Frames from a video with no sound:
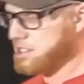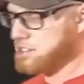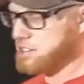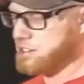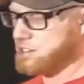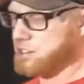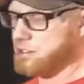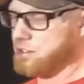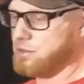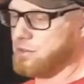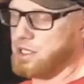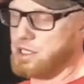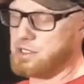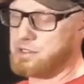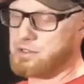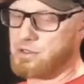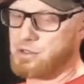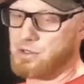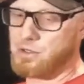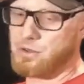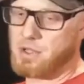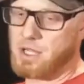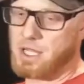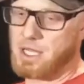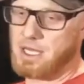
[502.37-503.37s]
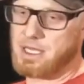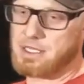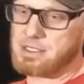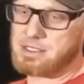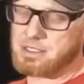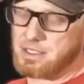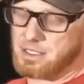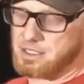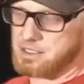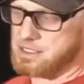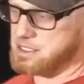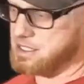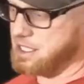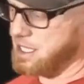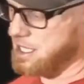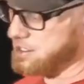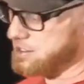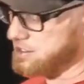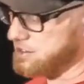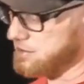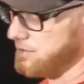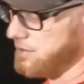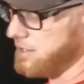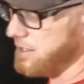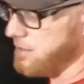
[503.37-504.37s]
2 internal kits and stage
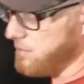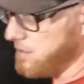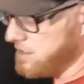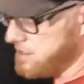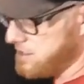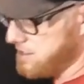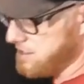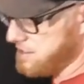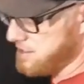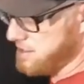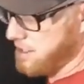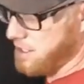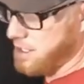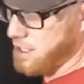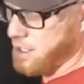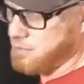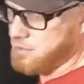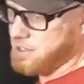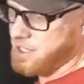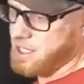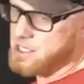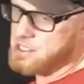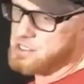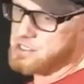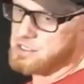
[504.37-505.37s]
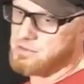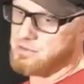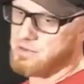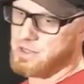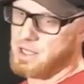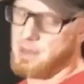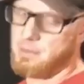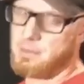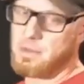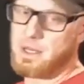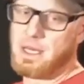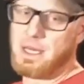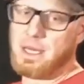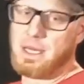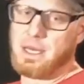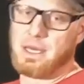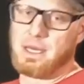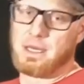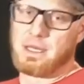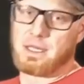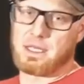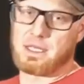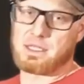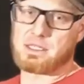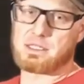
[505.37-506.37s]
3, which is the combination of them,
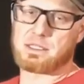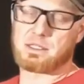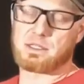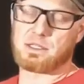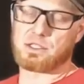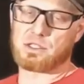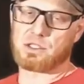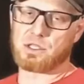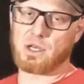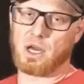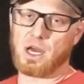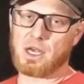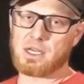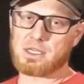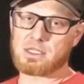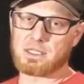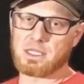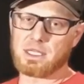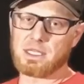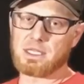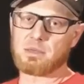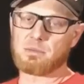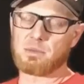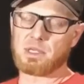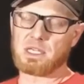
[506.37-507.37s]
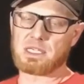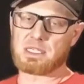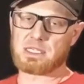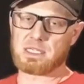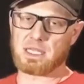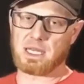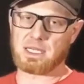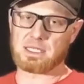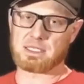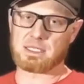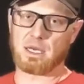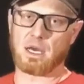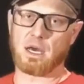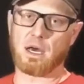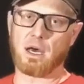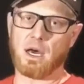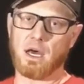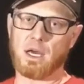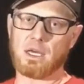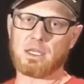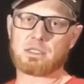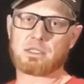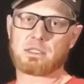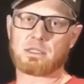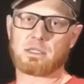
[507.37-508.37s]
is the shocks need to be sent to
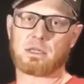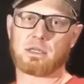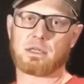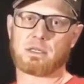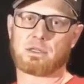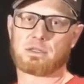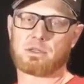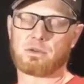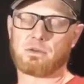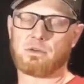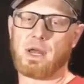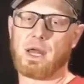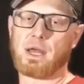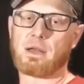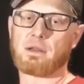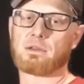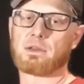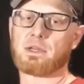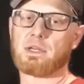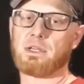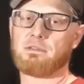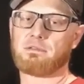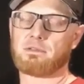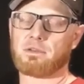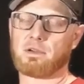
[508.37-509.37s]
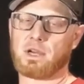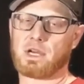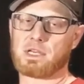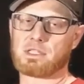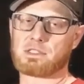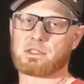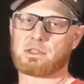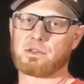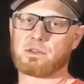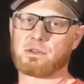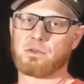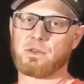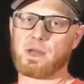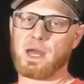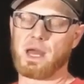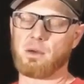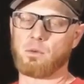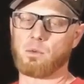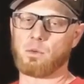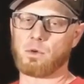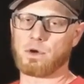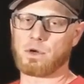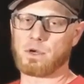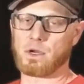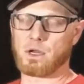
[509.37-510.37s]
us directly for us to do that
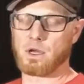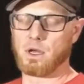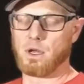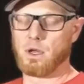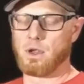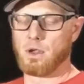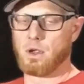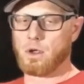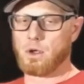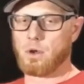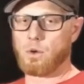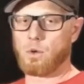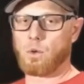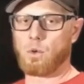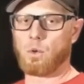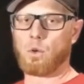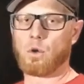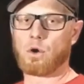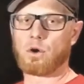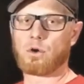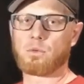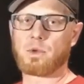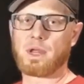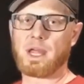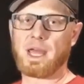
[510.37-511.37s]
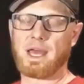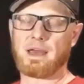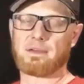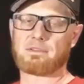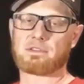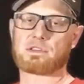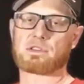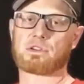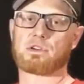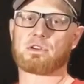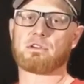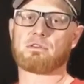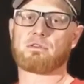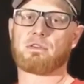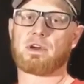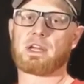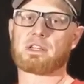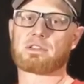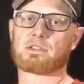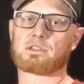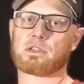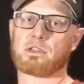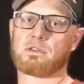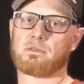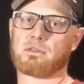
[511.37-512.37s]
work, or we have certified
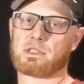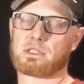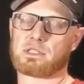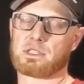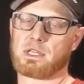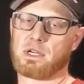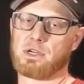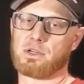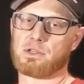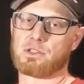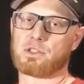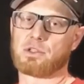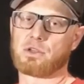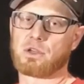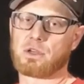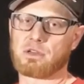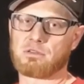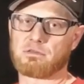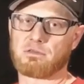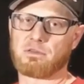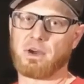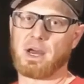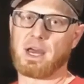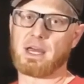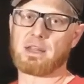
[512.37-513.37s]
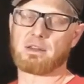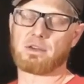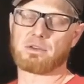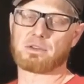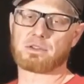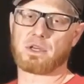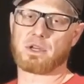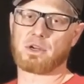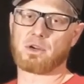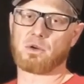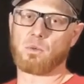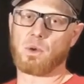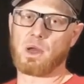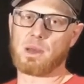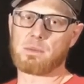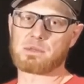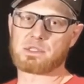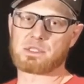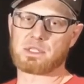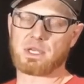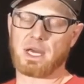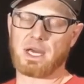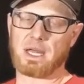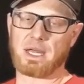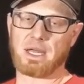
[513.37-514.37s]
service centers. You can find those on our
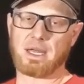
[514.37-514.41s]
website.